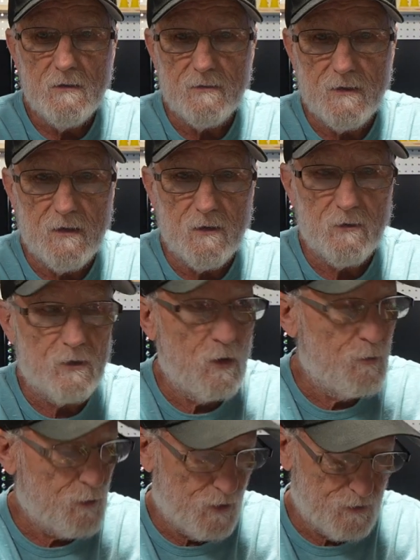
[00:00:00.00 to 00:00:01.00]
the little
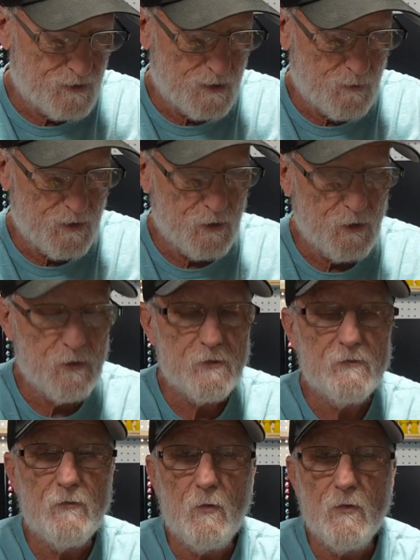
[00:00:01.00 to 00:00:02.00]
GoPros that we
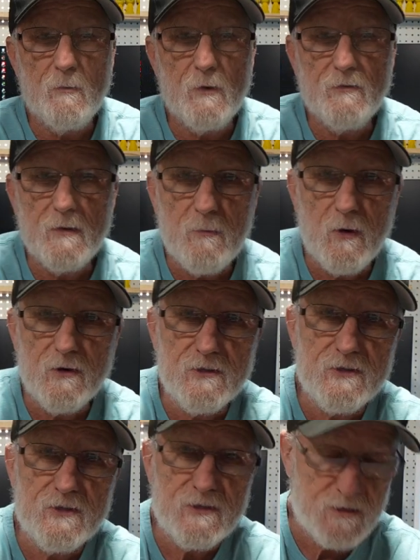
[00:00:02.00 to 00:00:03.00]
use for the birthday
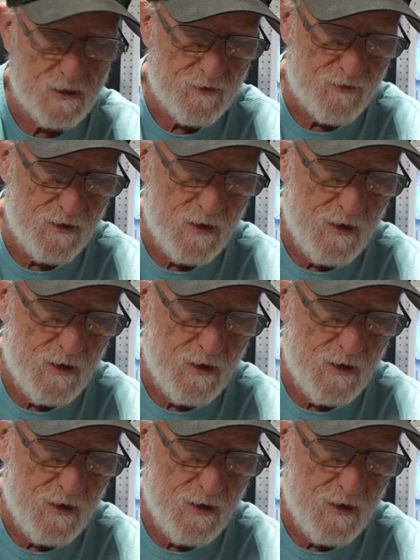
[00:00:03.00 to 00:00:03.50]
parties and stuff.